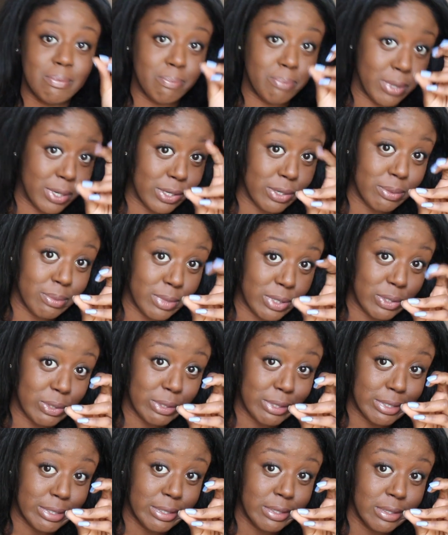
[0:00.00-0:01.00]

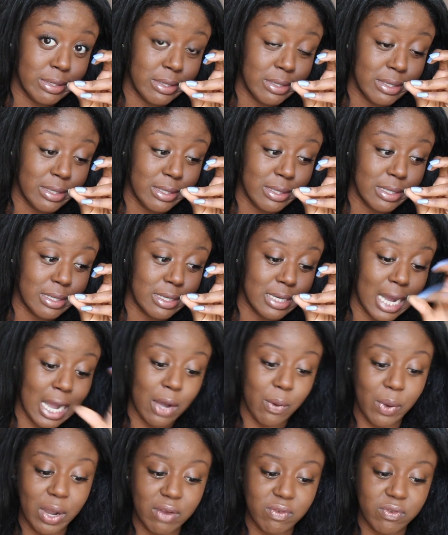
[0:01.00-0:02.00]
buttermilk.
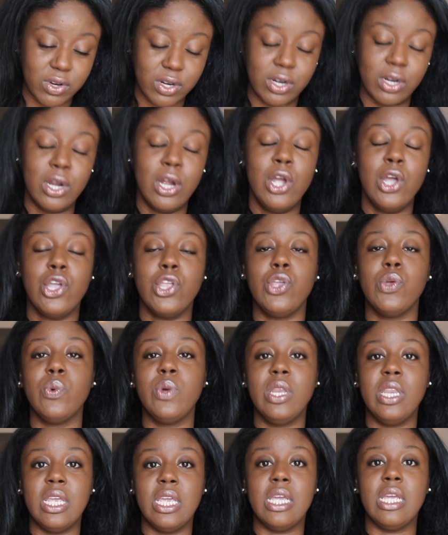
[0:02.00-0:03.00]
However, you
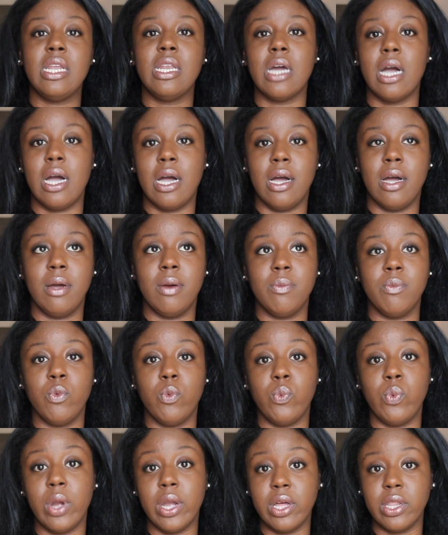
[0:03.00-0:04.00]
would need
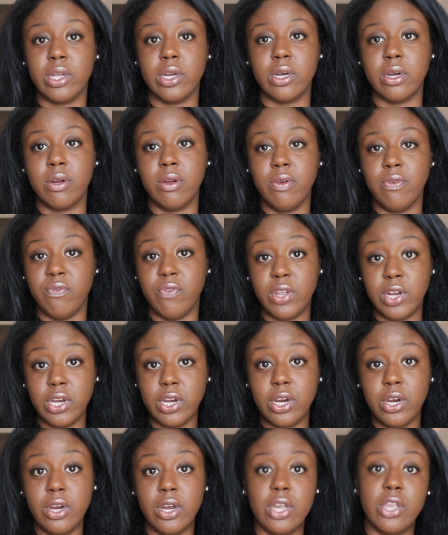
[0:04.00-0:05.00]
regular
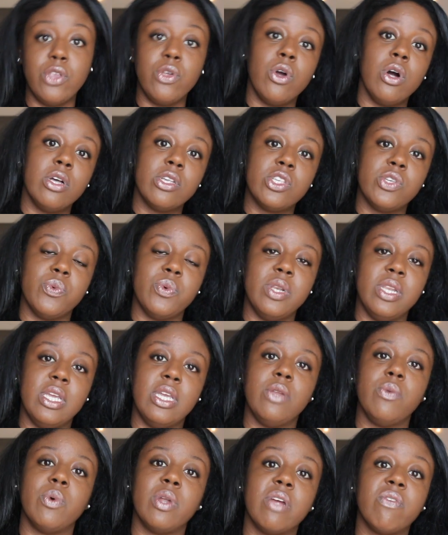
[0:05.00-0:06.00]
vinegar, and you also would
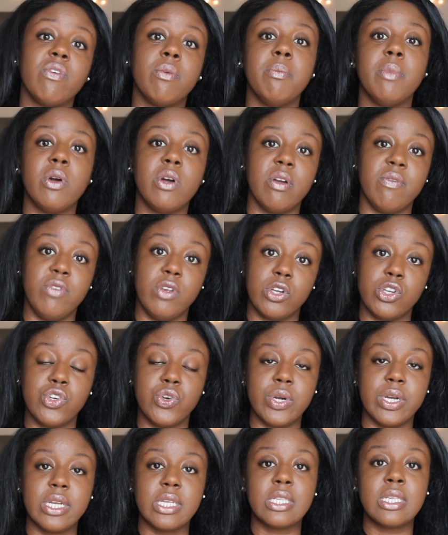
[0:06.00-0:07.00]
need whatever milk of your
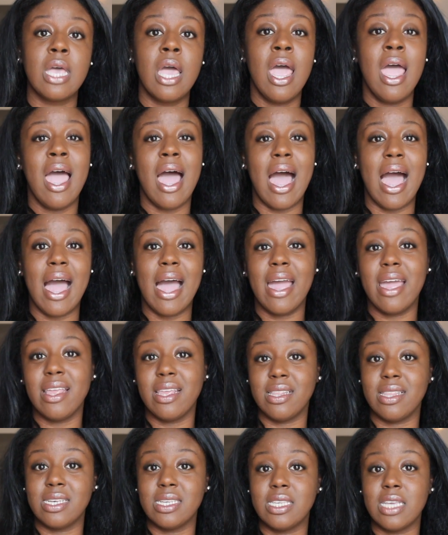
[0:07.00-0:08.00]
choice.
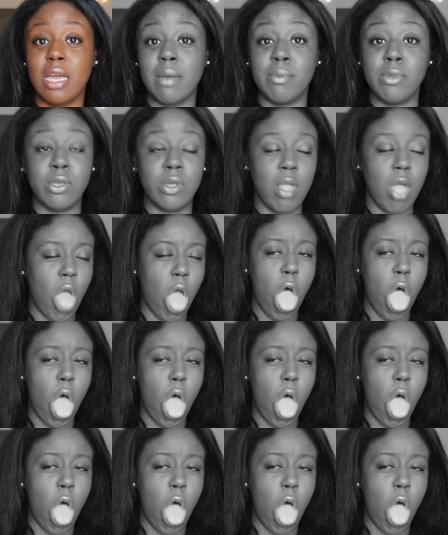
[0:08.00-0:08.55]
I decided